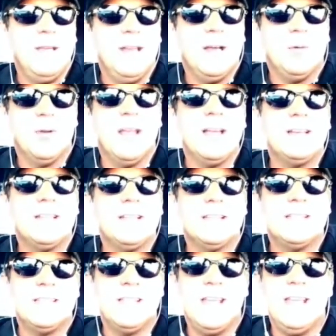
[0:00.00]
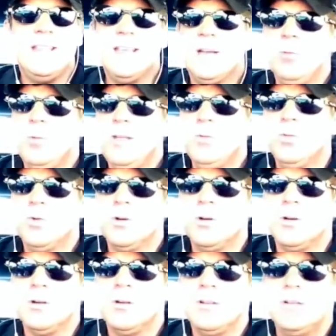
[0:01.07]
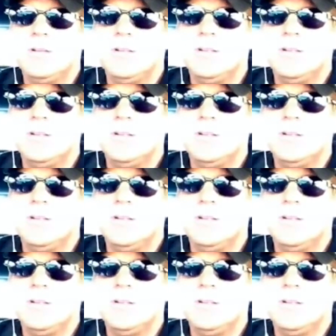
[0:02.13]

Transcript: And I would like to say that we were